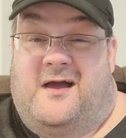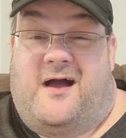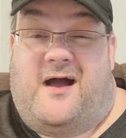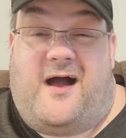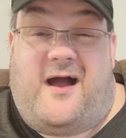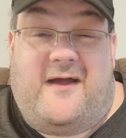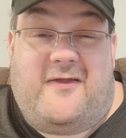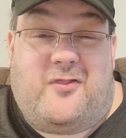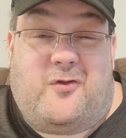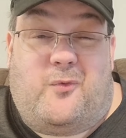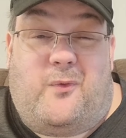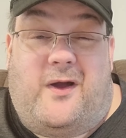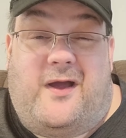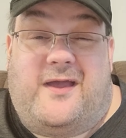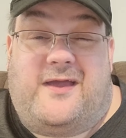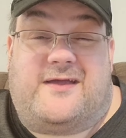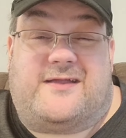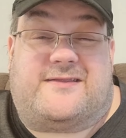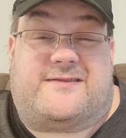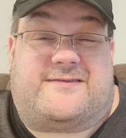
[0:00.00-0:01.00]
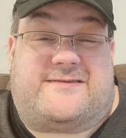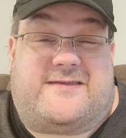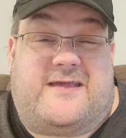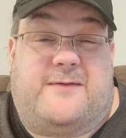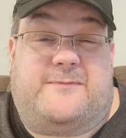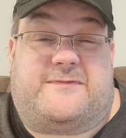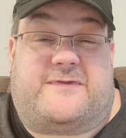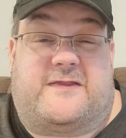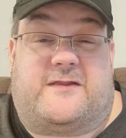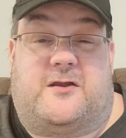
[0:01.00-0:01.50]
Either way, it
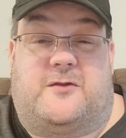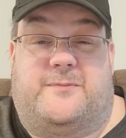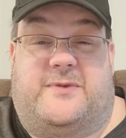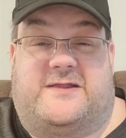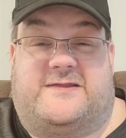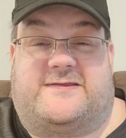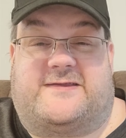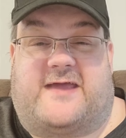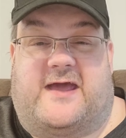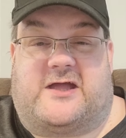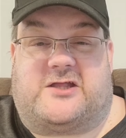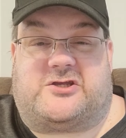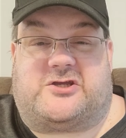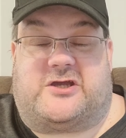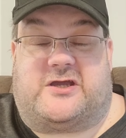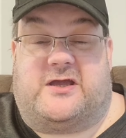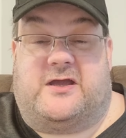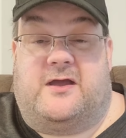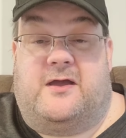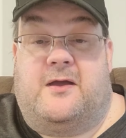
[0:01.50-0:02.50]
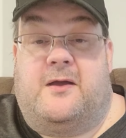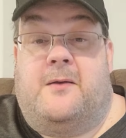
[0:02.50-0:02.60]
seems a little bit sketchy.